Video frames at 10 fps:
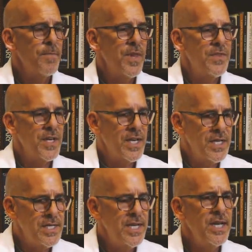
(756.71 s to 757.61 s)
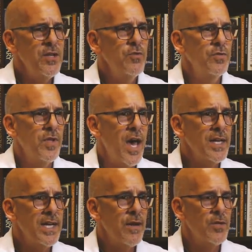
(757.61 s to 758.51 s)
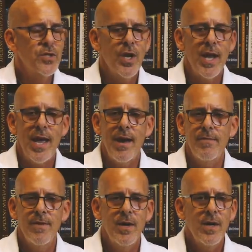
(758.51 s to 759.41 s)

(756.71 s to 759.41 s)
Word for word: that the continued lockdown is going to have